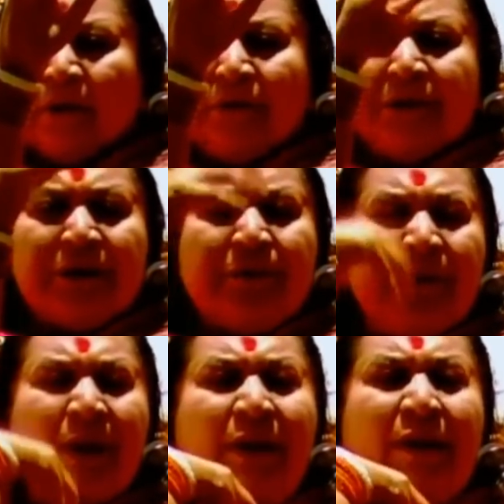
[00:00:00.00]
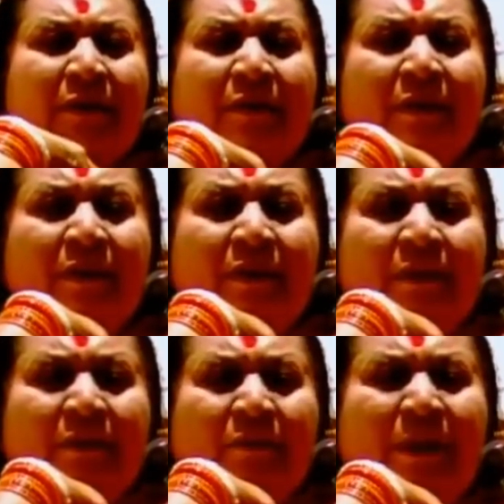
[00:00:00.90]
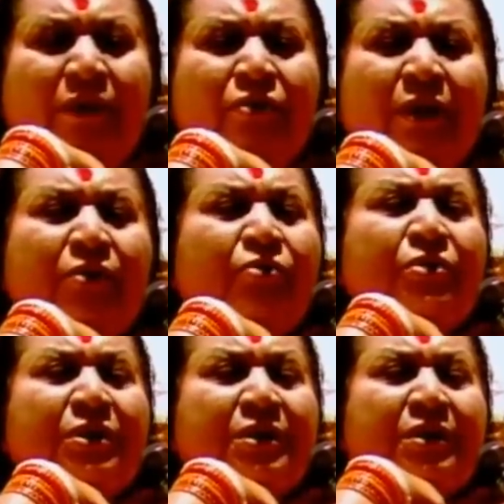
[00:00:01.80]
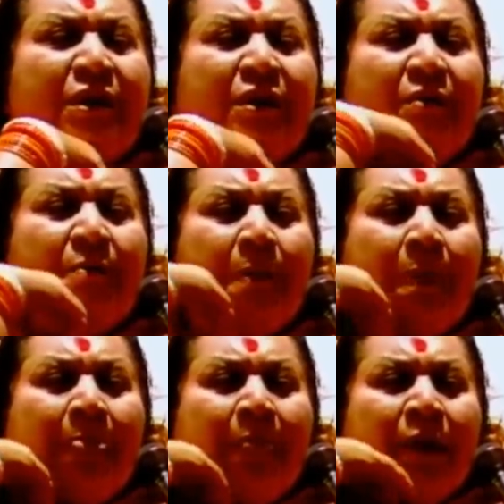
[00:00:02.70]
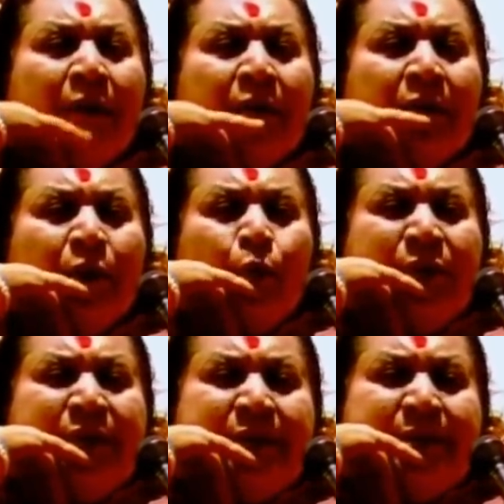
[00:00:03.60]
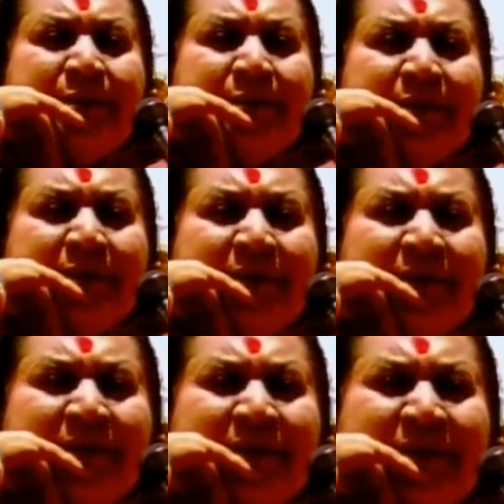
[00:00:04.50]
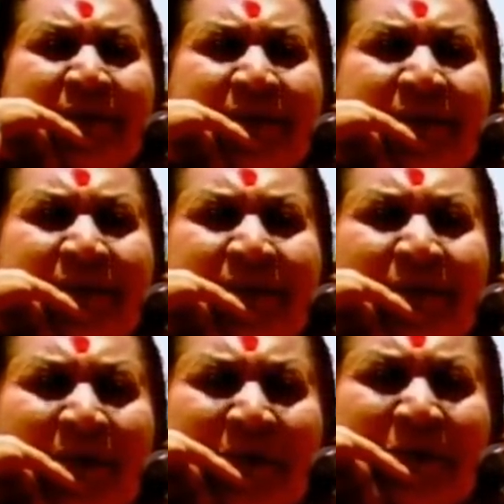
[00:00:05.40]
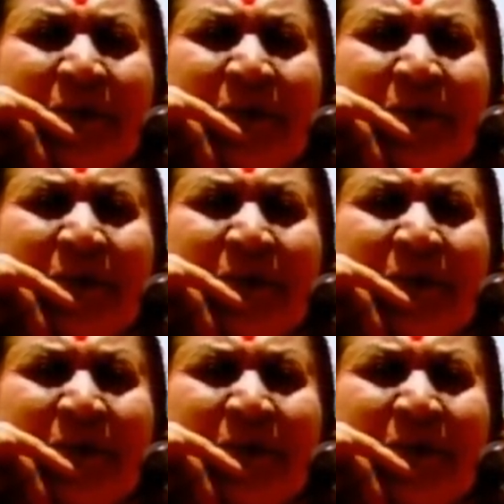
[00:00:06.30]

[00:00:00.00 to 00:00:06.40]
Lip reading: You just feel that, why should I do such a thing which is not